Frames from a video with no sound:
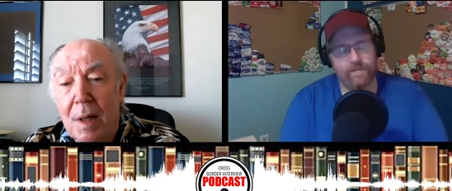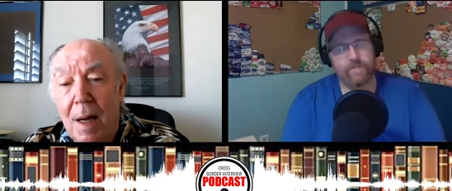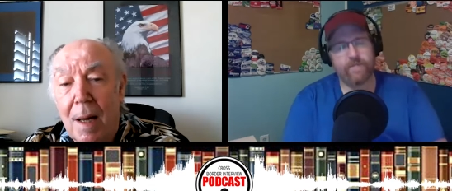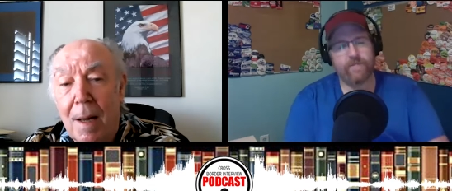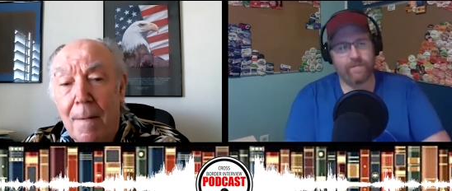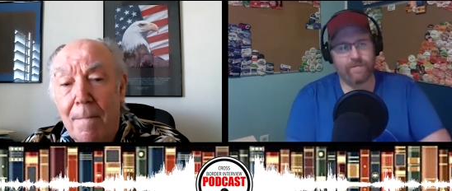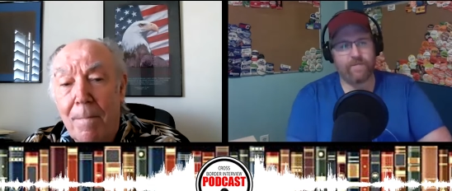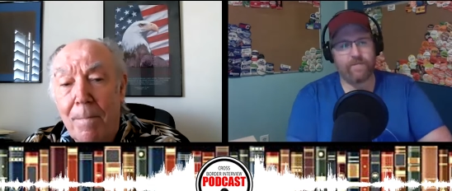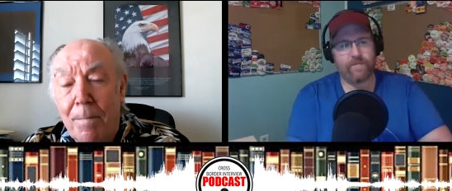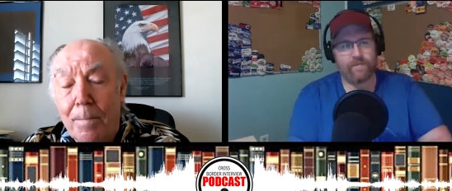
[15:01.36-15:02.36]

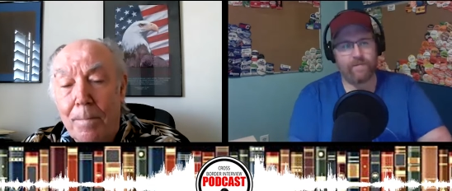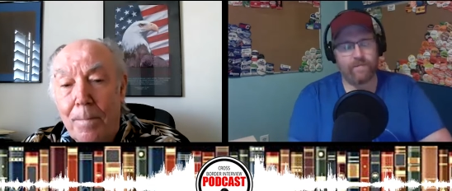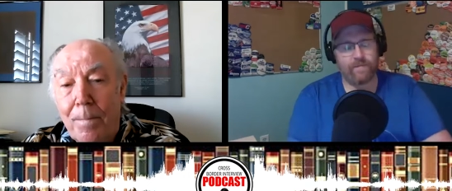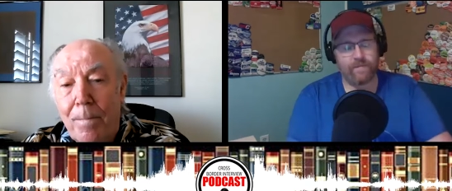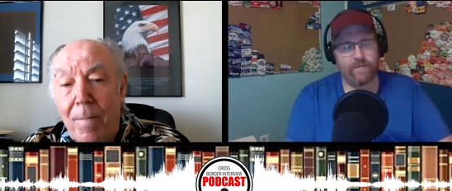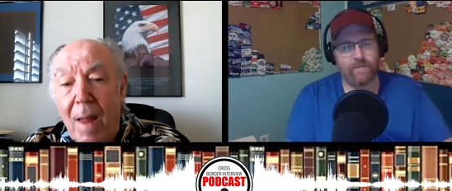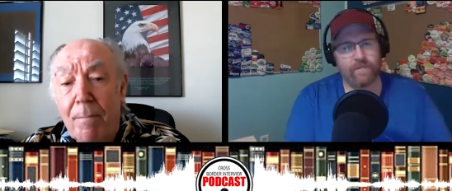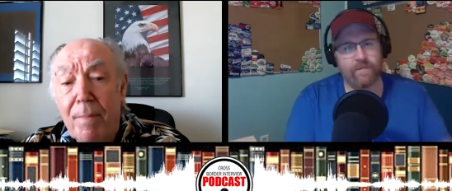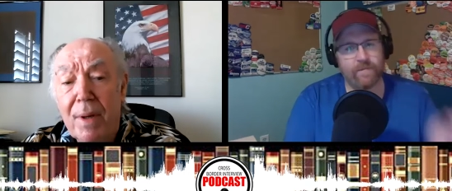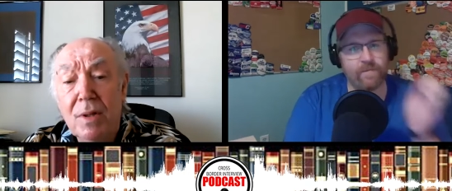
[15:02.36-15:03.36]
Speaker 1: um,
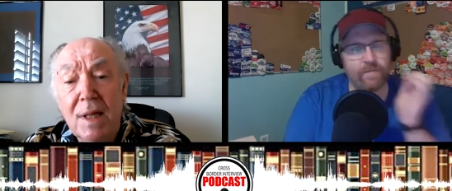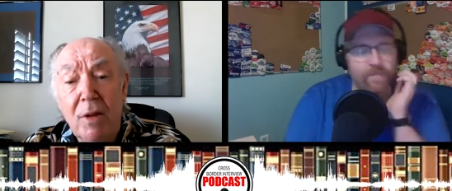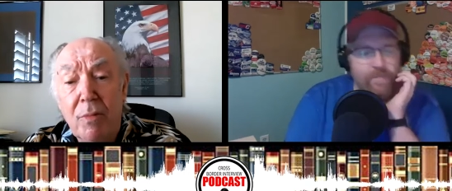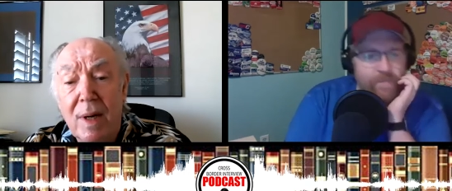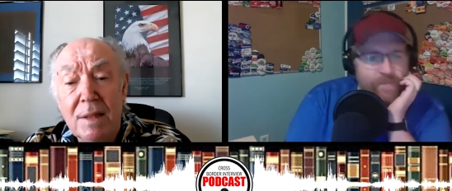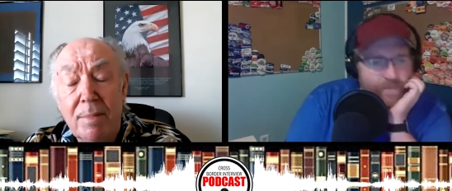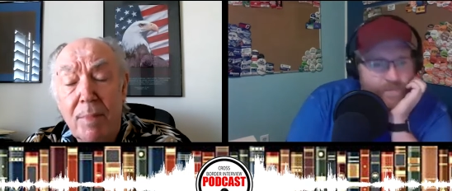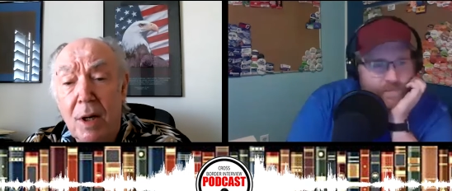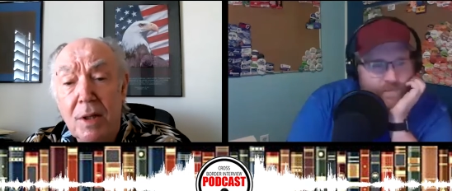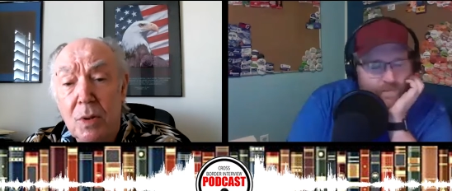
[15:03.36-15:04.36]
because otherwise the
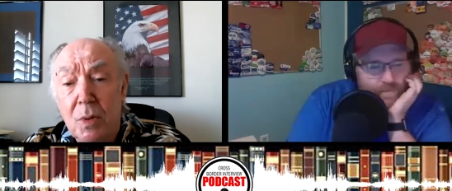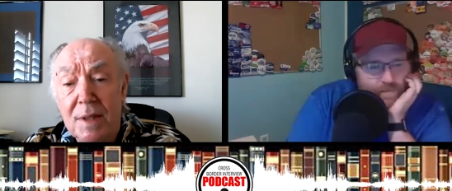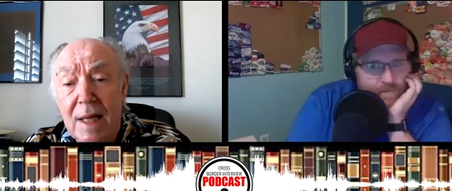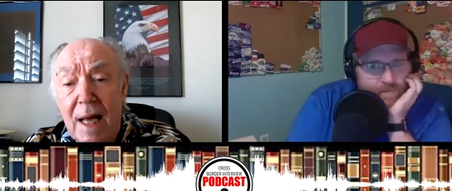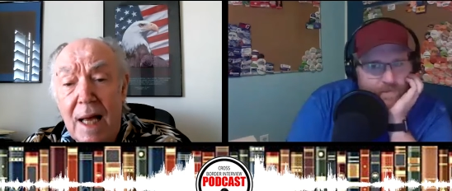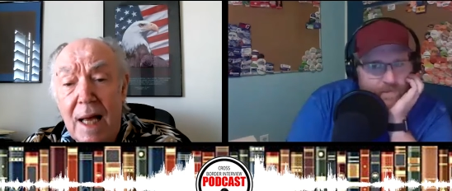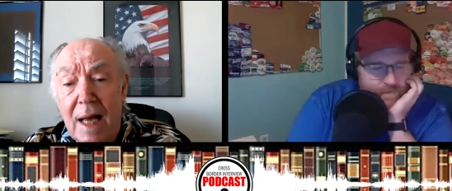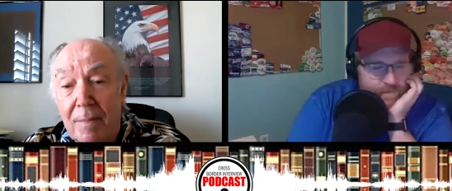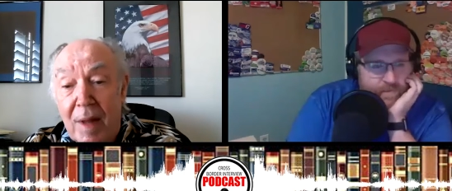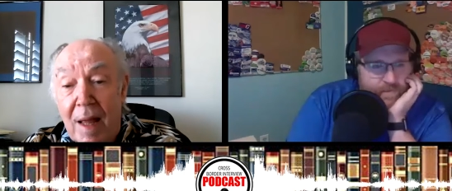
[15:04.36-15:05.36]
parties all scatter.
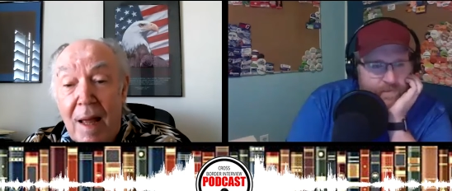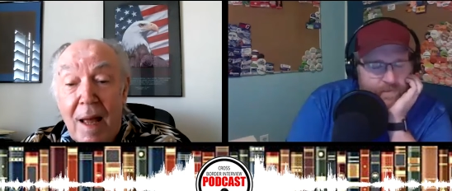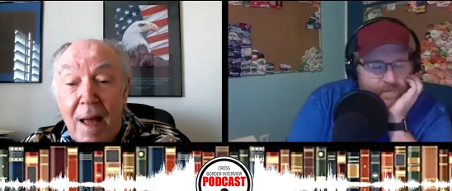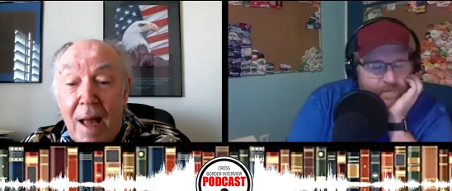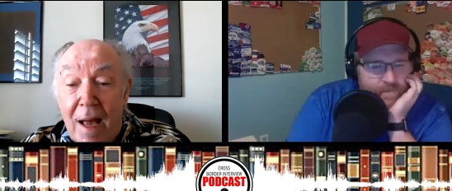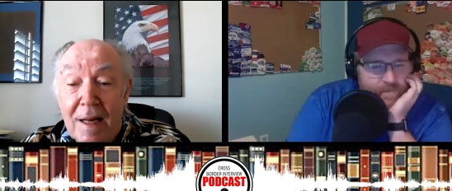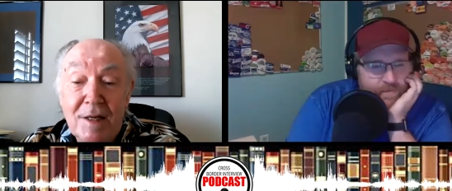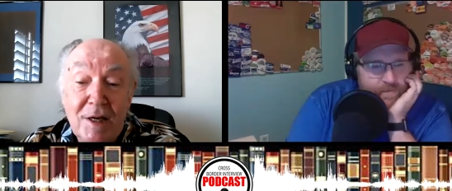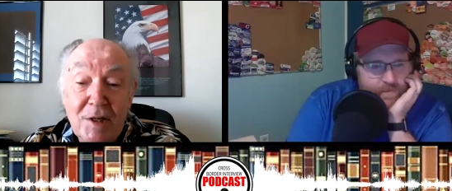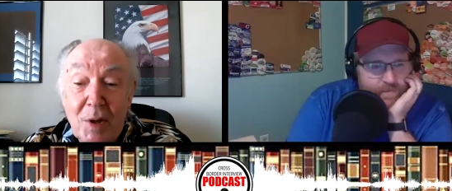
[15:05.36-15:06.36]
And it
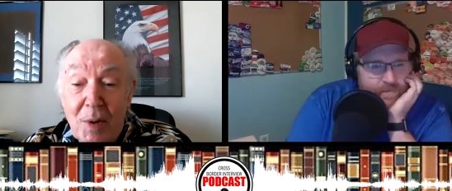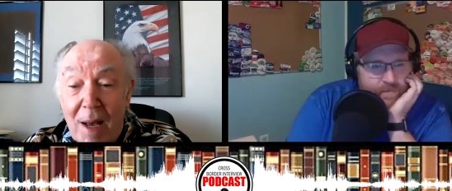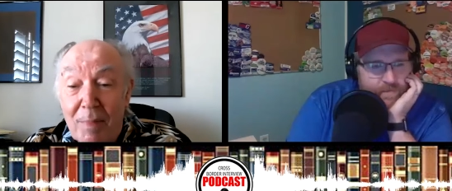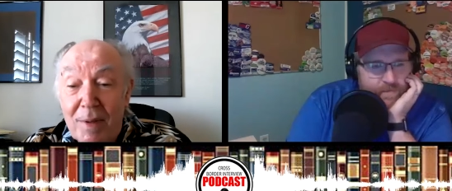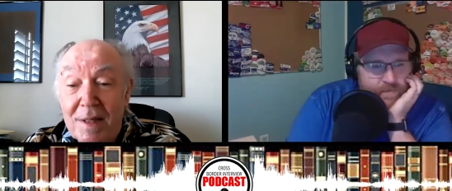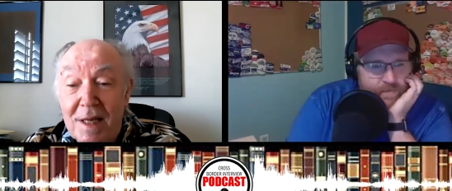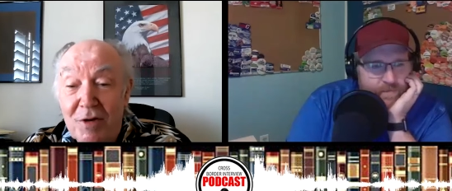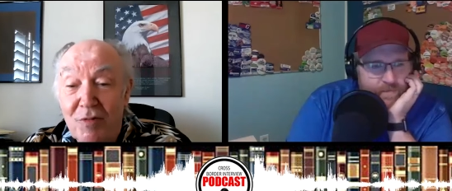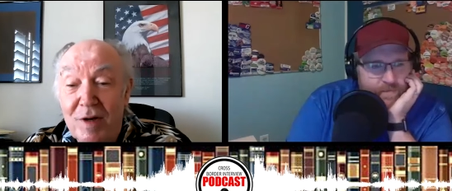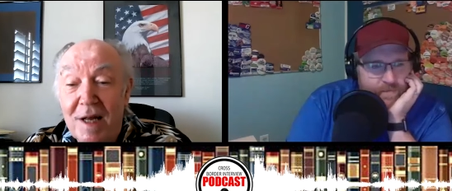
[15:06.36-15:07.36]
just so happens
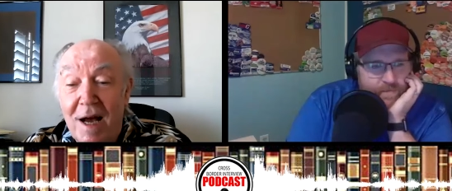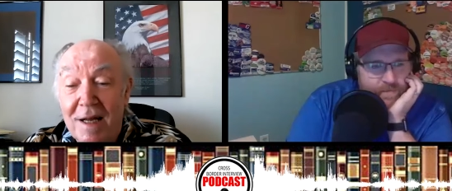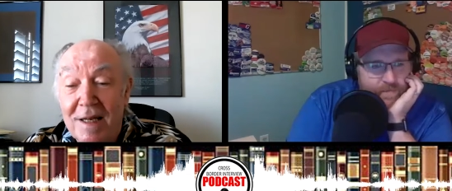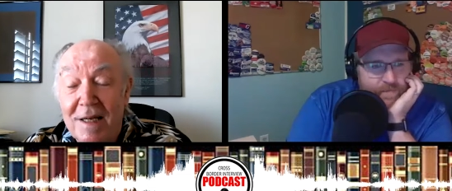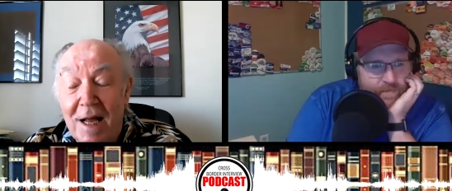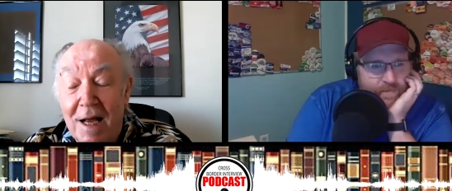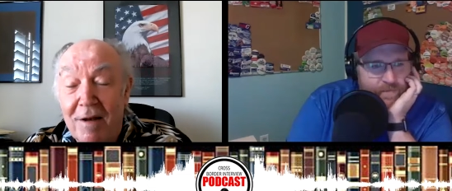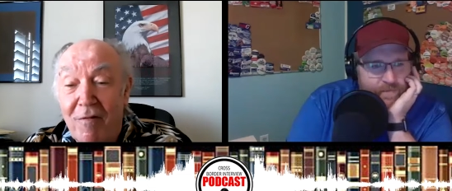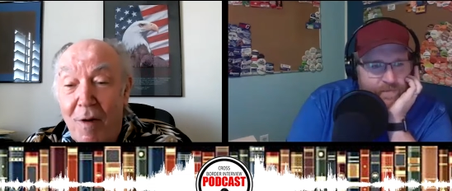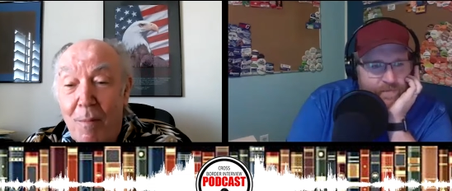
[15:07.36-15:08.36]
there's a retired
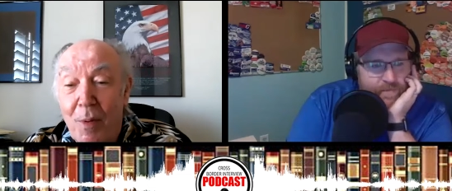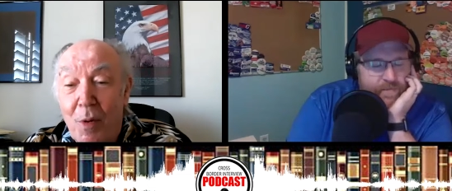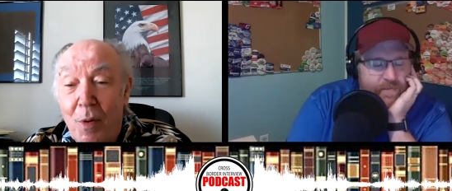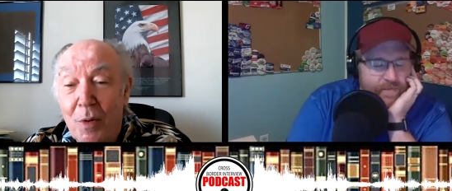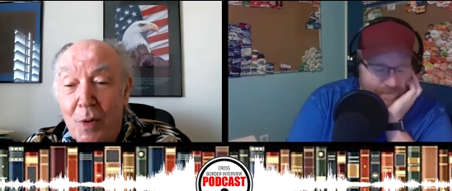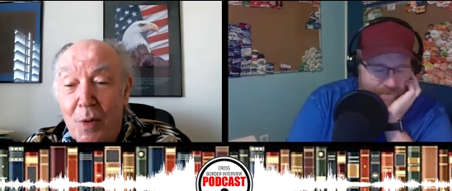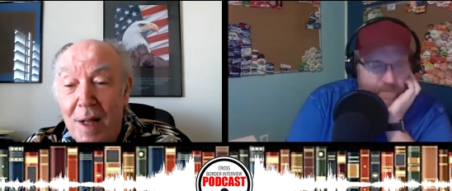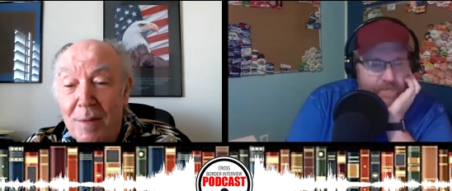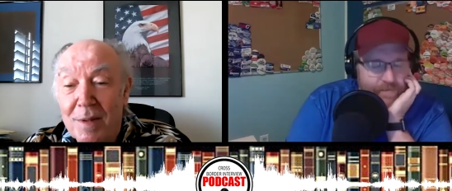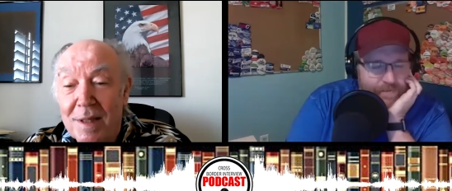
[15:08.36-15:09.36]
detective on board who
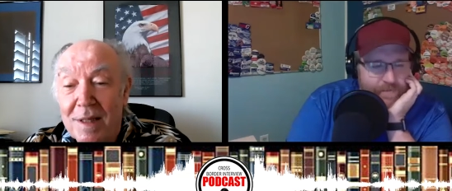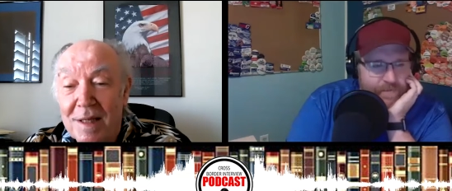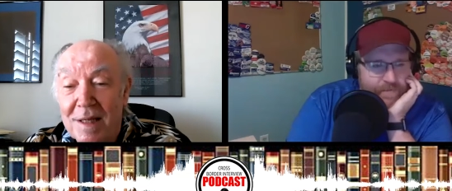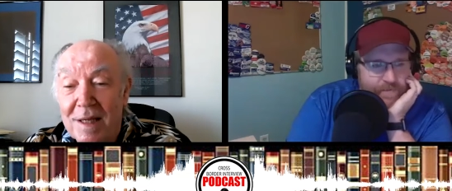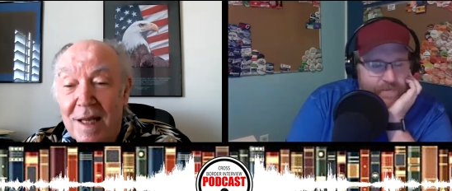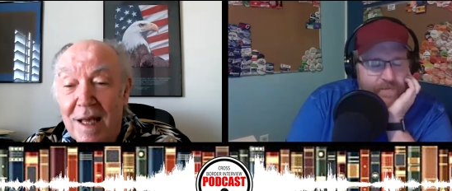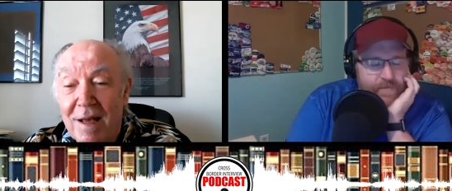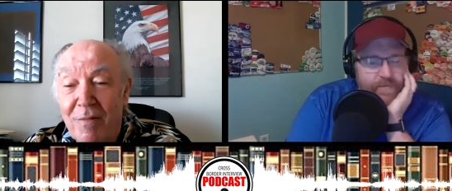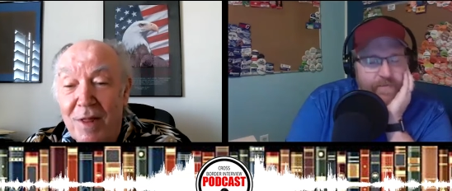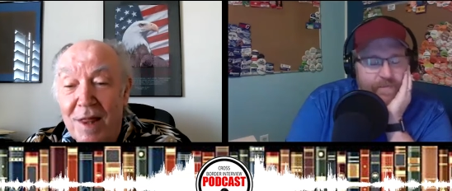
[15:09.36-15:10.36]
helps
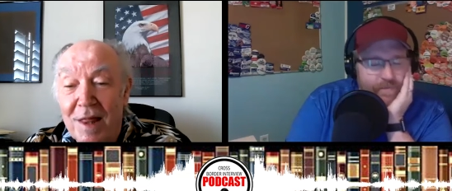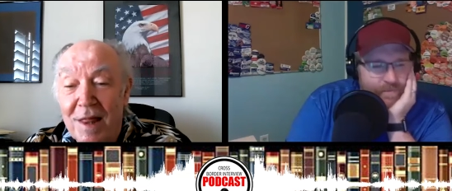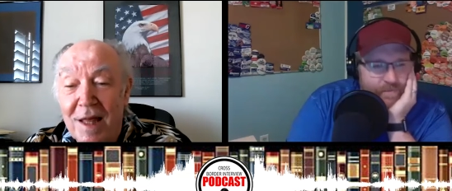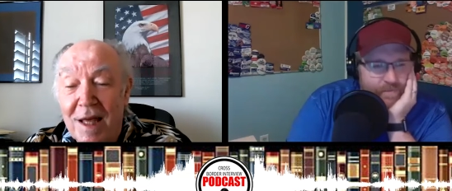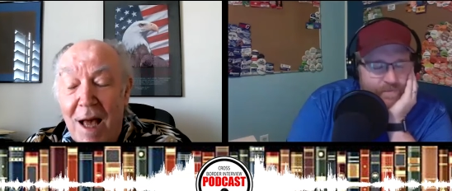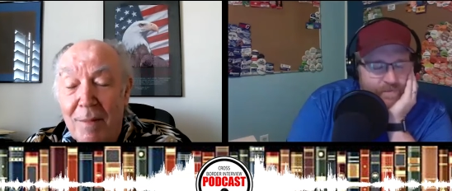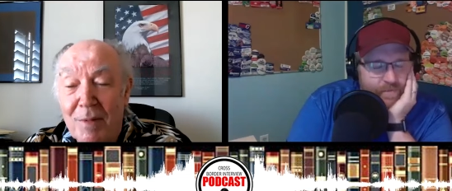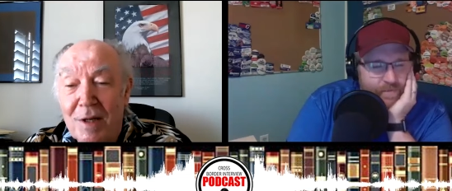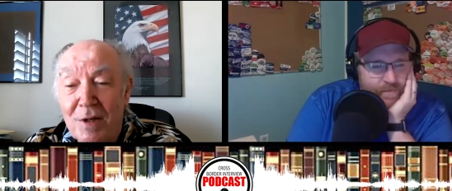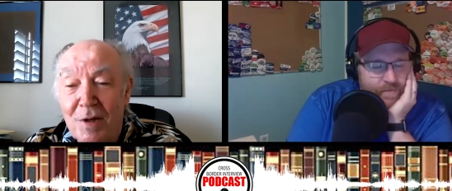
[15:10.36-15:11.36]
with the
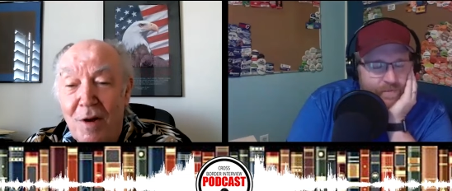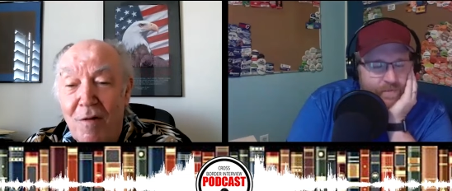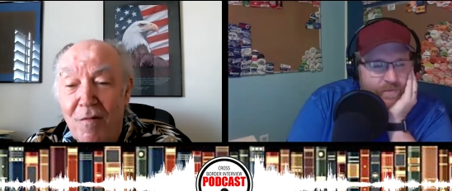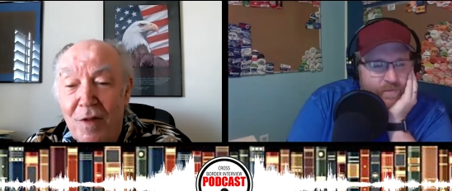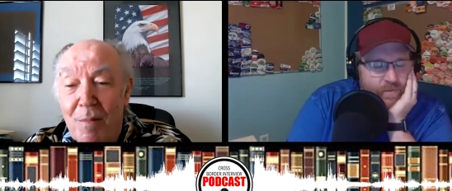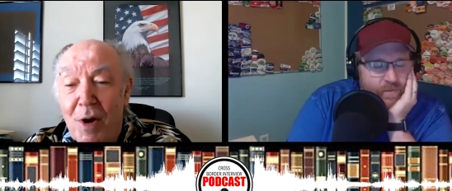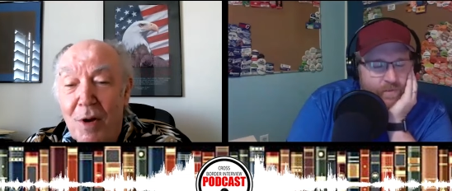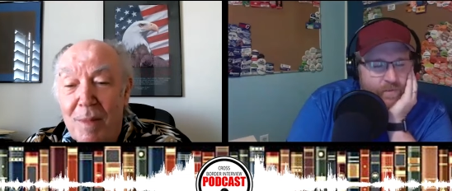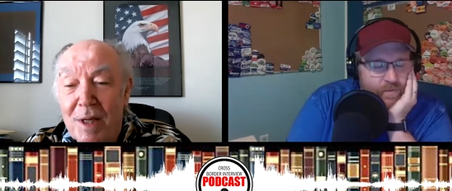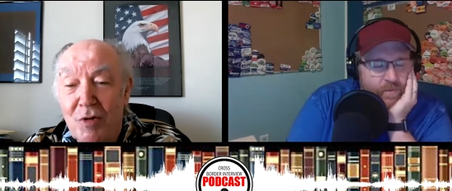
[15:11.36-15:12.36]
captain solve the
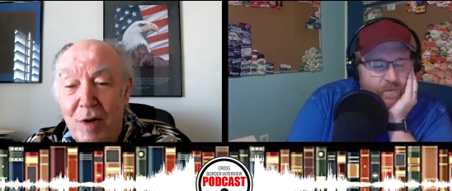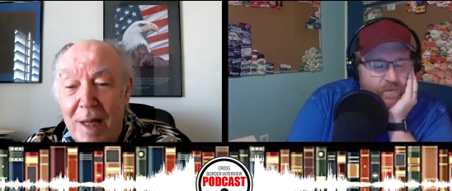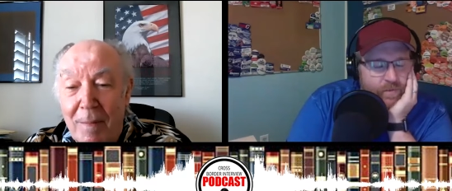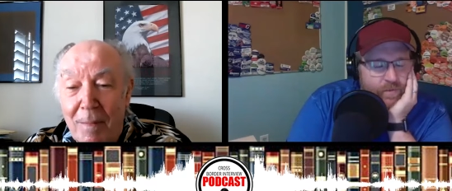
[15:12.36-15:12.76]
murder mystery.